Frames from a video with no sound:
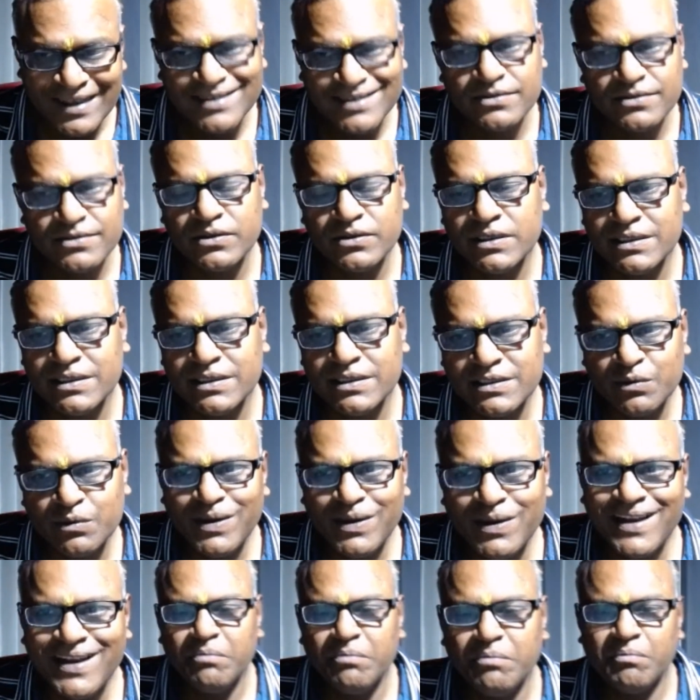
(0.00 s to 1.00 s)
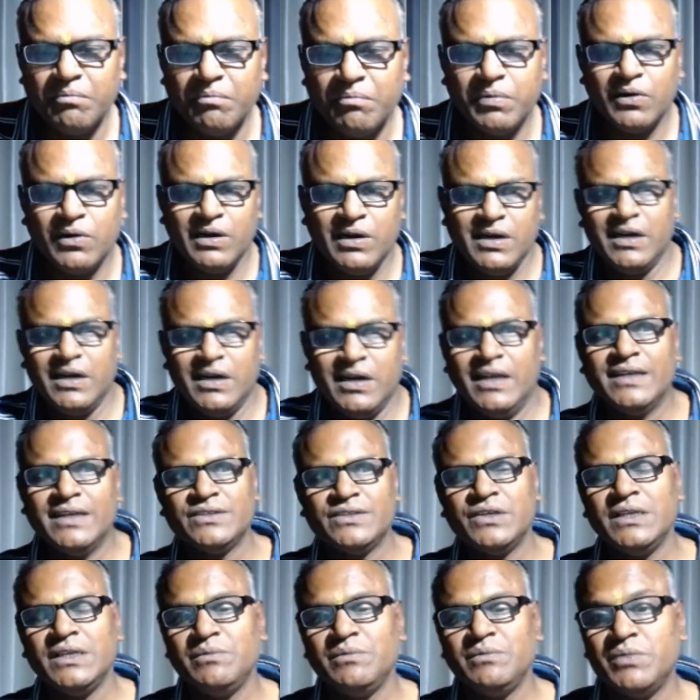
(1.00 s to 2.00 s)
So it's very important
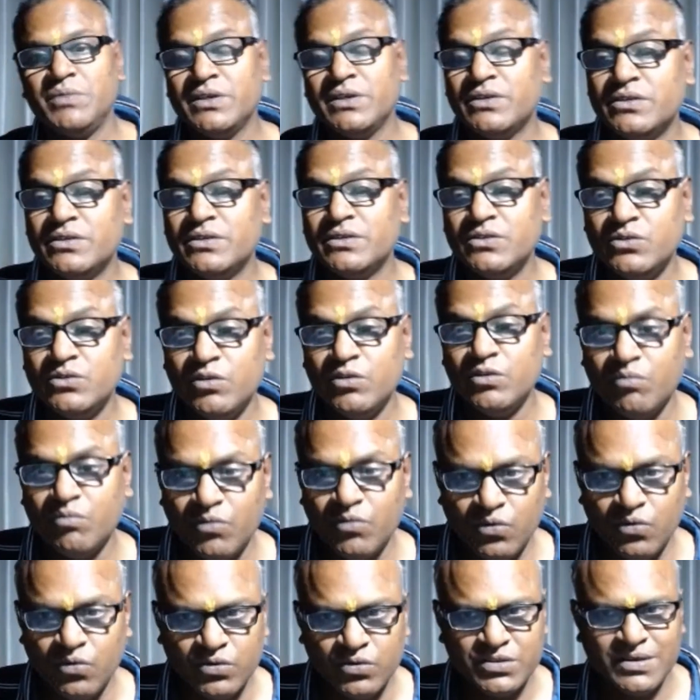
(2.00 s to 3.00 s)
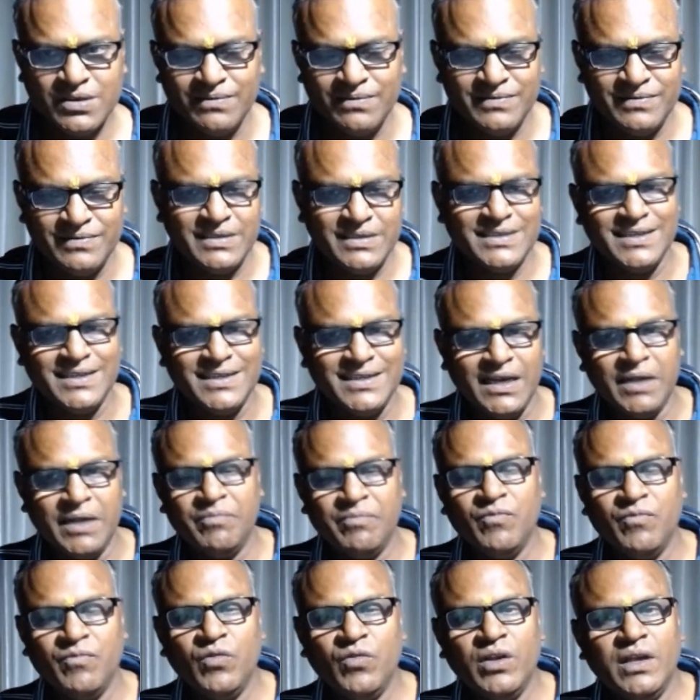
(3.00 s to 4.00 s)
actually, because you know most of the time
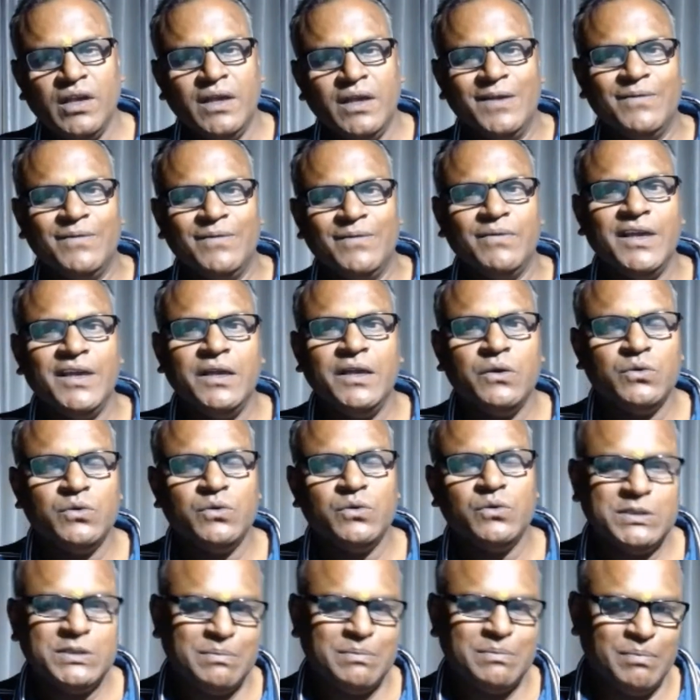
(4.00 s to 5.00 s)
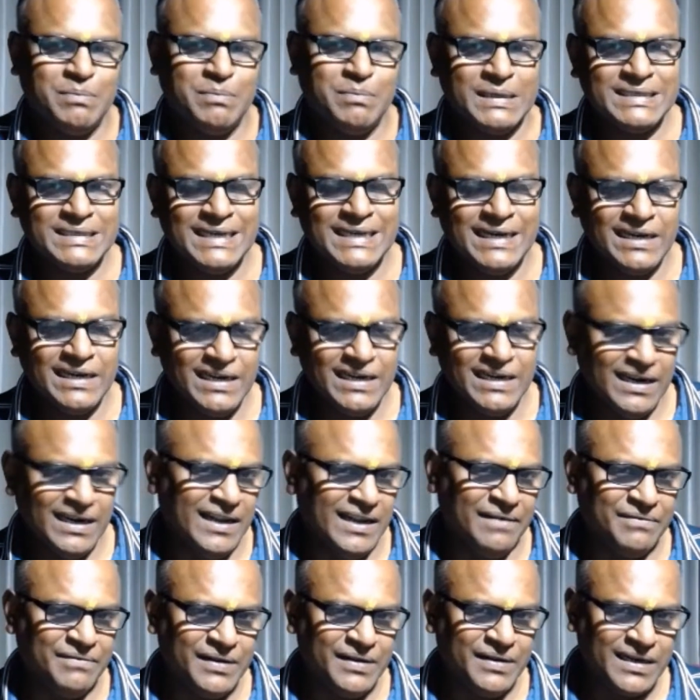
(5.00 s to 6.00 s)
we use present
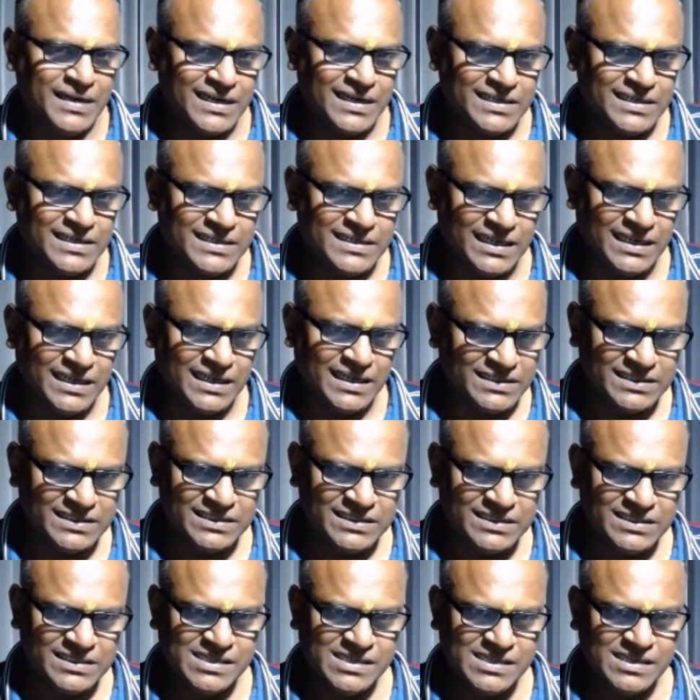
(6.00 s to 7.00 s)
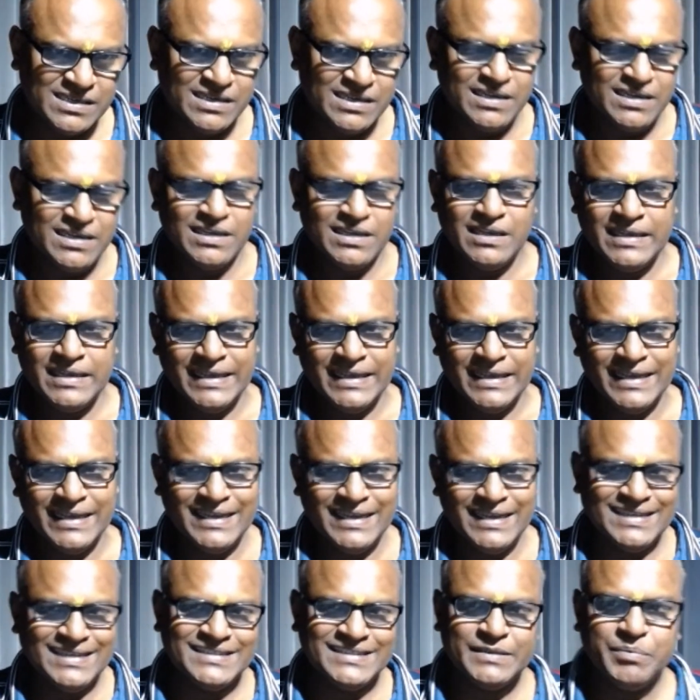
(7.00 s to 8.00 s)
indefinite tense
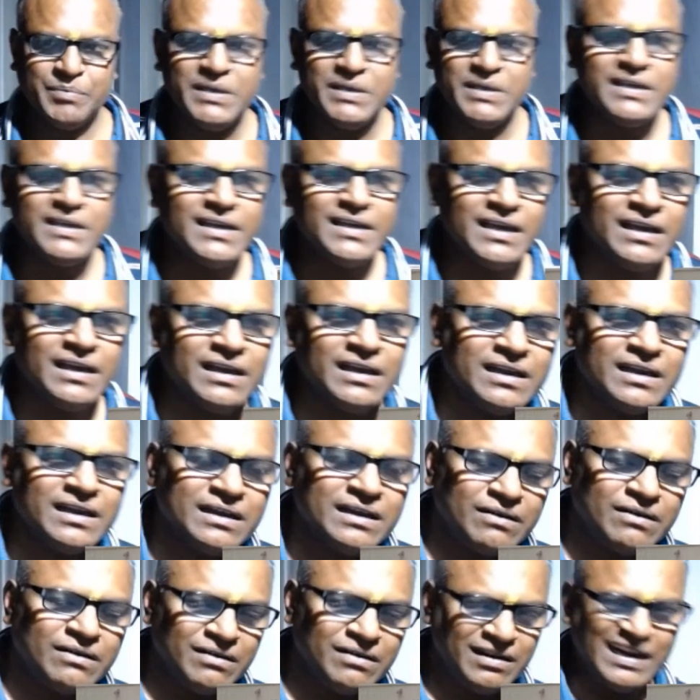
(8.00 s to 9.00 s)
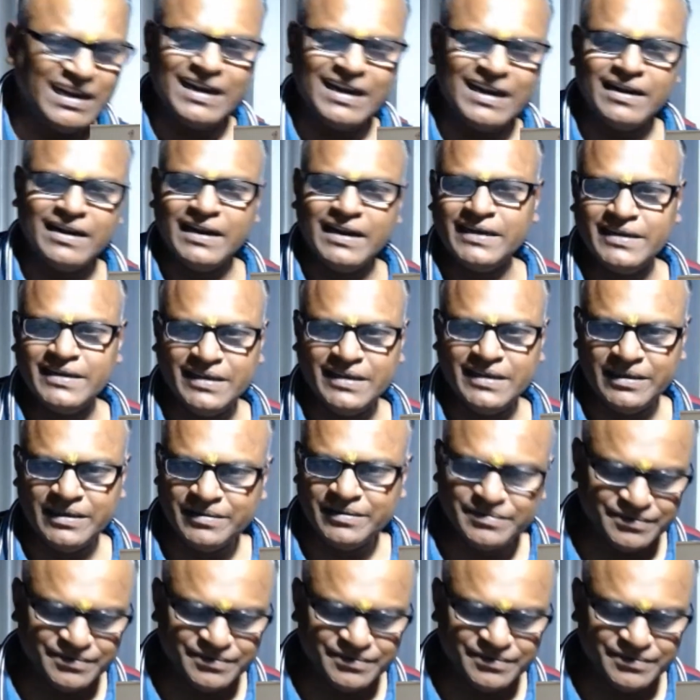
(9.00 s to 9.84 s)
in speaking or in writing.